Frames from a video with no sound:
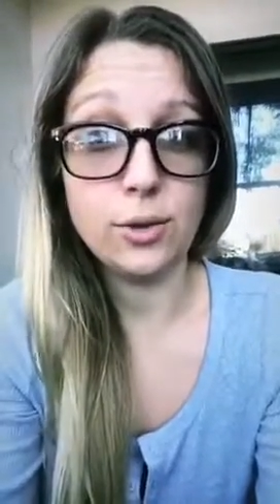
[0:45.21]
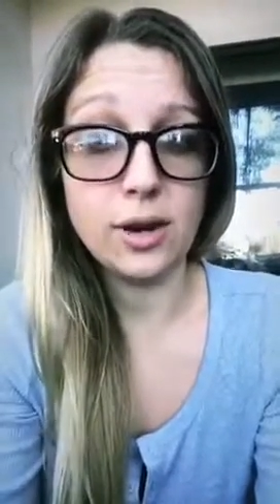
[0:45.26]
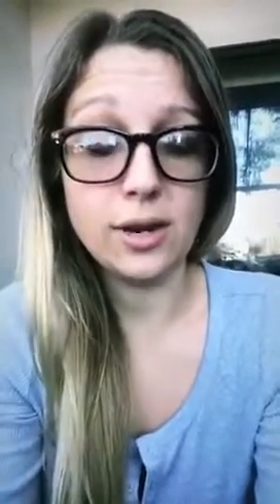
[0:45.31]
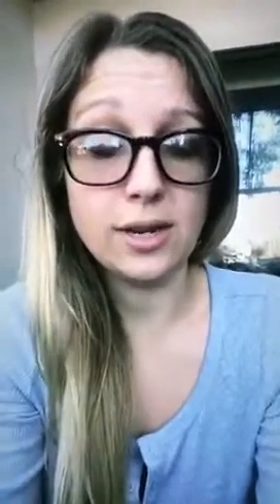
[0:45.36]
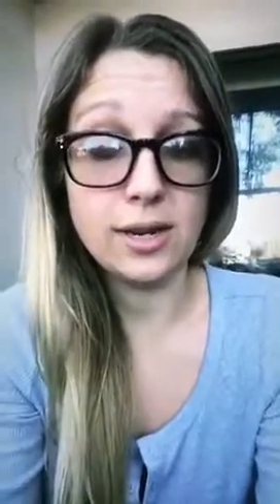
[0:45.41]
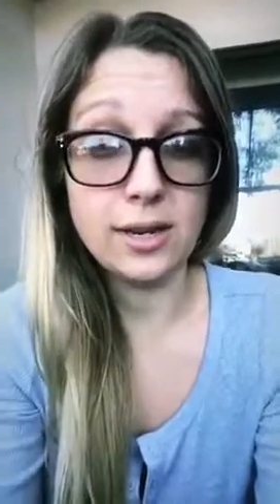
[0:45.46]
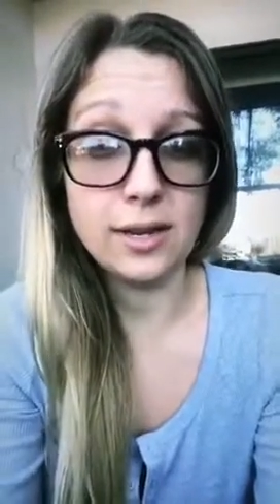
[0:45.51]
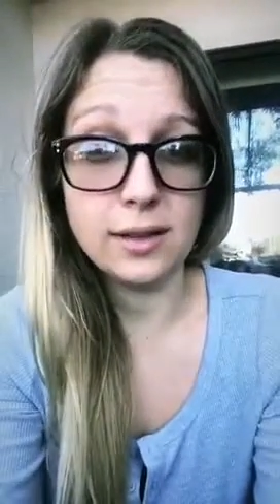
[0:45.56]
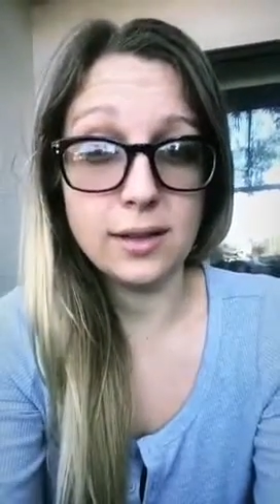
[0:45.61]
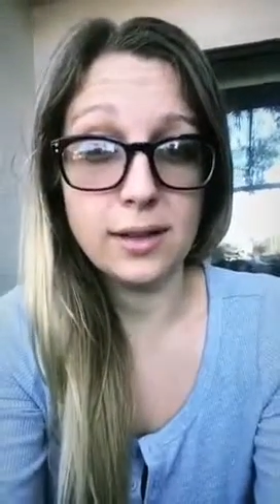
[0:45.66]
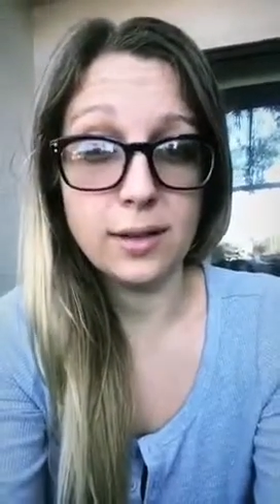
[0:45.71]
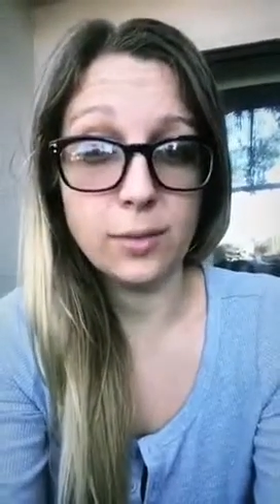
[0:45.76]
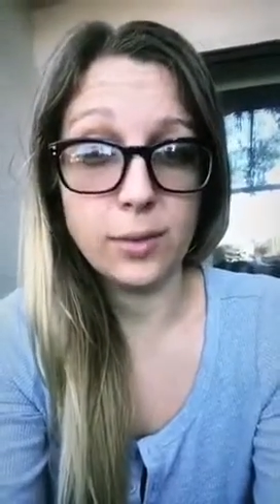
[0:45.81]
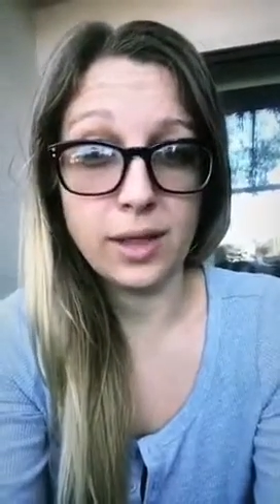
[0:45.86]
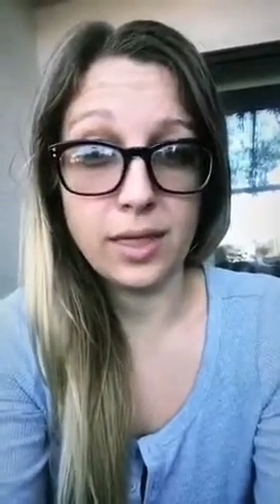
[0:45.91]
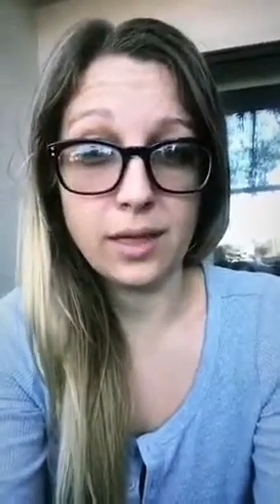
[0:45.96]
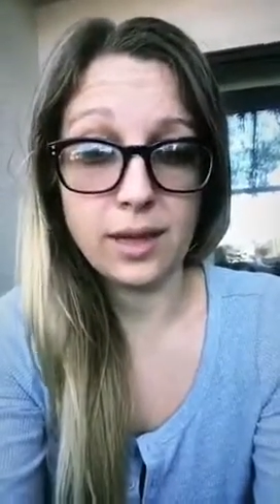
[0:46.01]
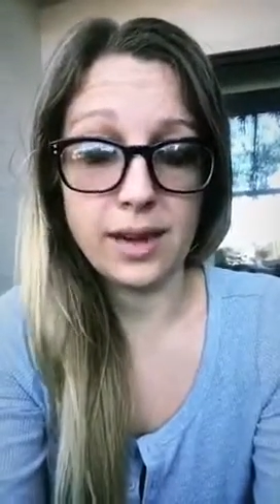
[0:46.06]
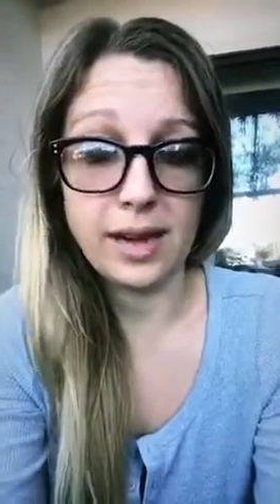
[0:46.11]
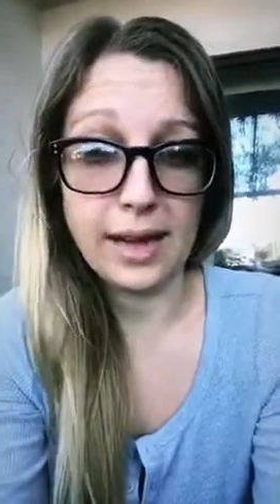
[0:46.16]
are dealing
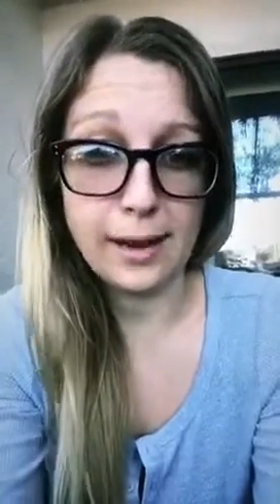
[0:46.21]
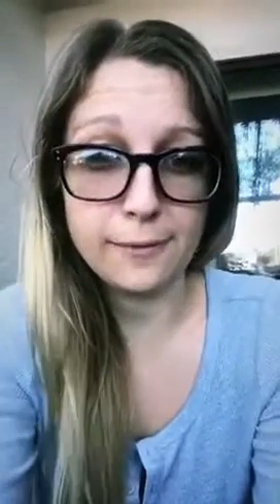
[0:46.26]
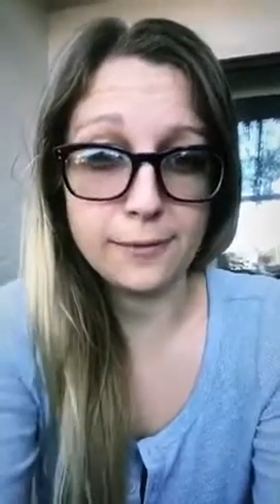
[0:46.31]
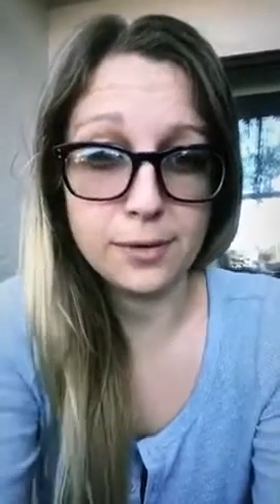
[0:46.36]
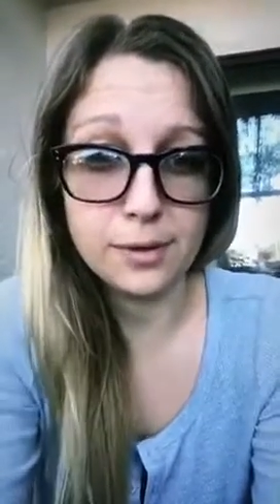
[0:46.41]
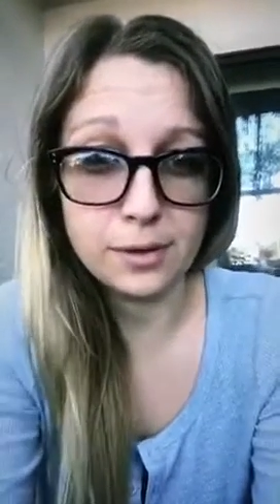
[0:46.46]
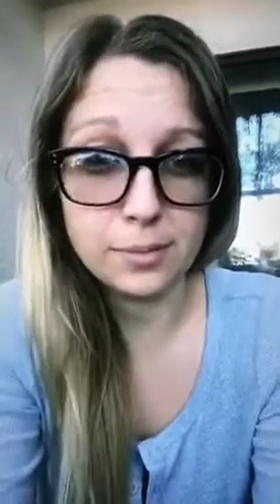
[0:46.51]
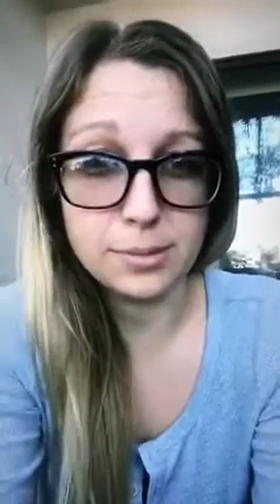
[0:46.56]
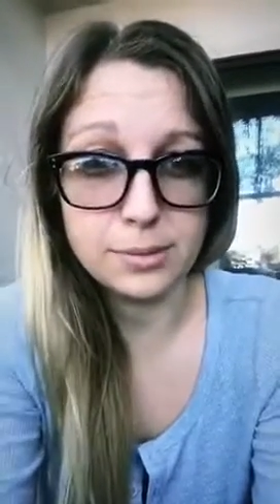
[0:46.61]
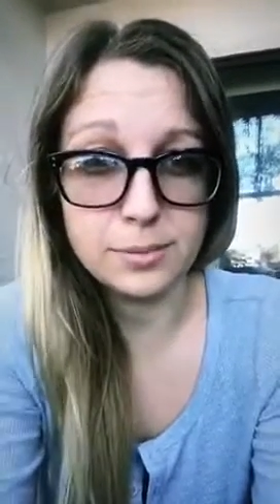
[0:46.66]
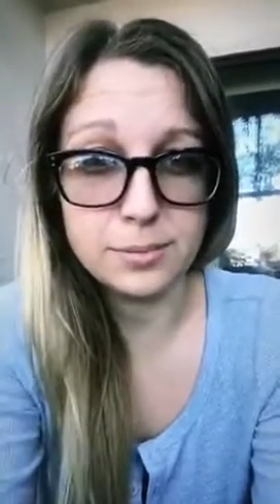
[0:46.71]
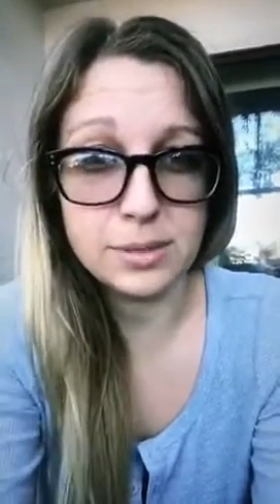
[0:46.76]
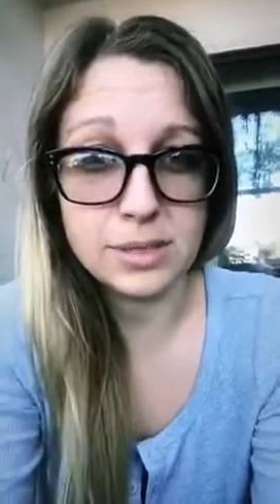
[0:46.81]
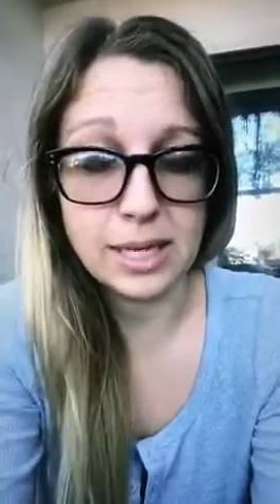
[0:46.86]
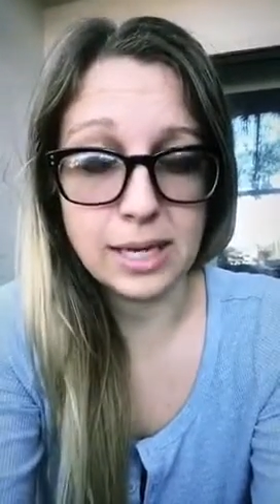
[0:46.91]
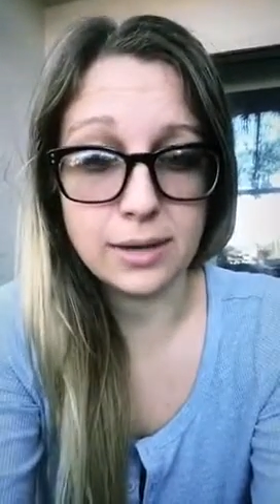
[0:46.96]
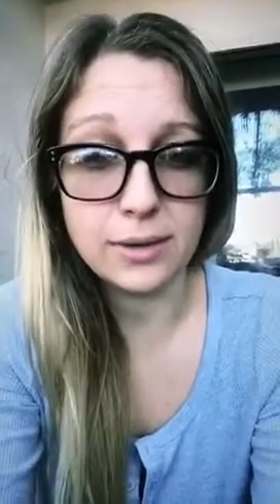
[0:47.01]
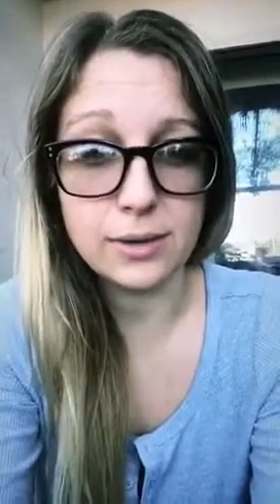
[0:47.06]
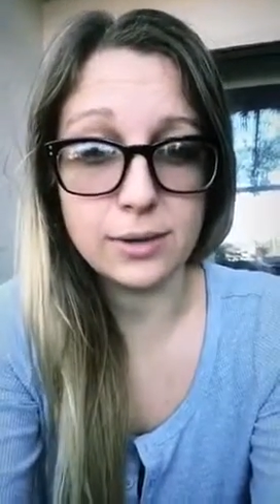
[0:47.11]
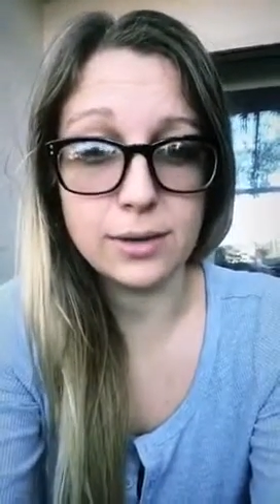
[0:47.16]
with it after the bloom
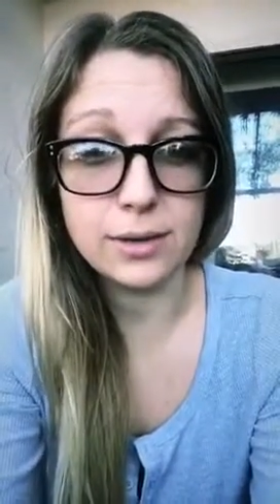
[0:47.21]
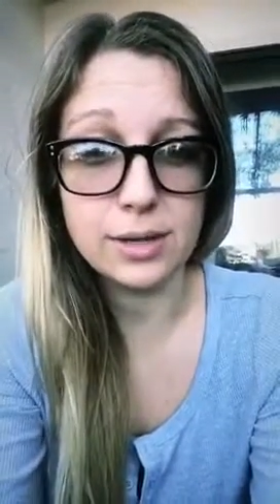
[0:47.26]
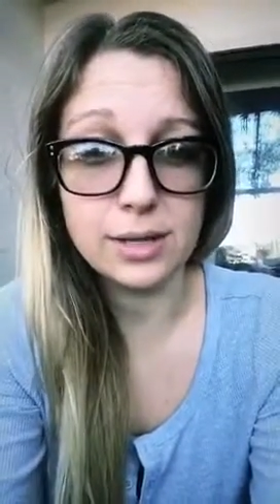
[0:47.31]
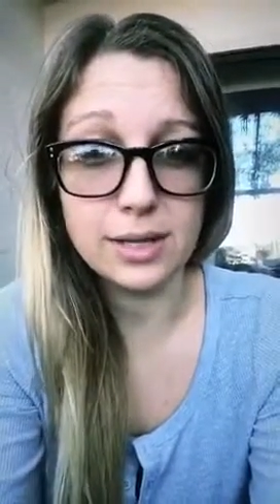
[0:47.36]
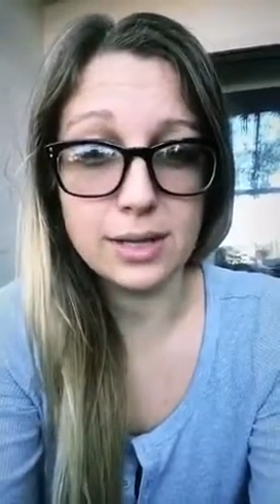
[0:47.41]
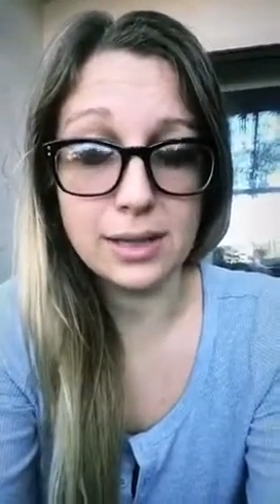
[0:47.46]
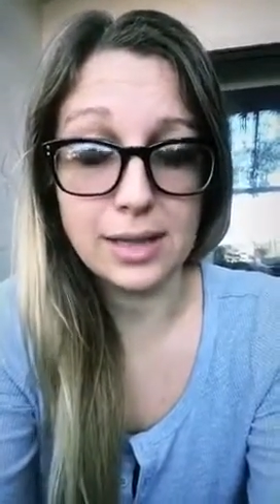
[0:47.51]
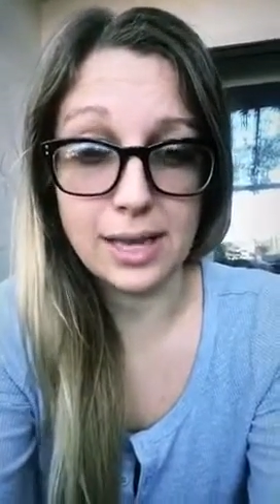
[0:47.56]
cycle,